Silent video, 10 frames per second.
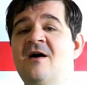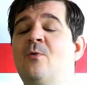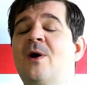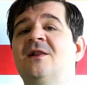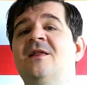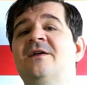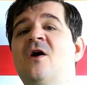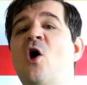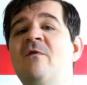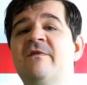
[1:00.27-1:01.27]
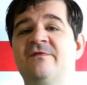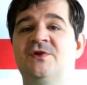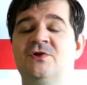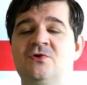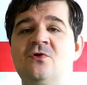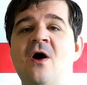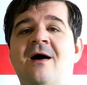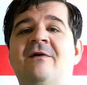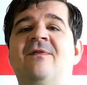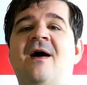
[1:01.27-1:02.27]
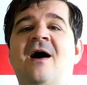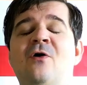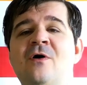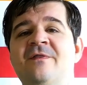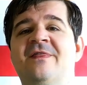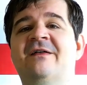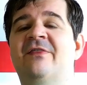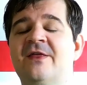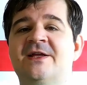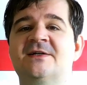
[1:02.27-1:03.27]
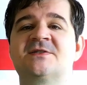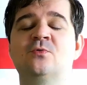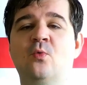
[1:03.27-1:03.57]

well, an overview of how the things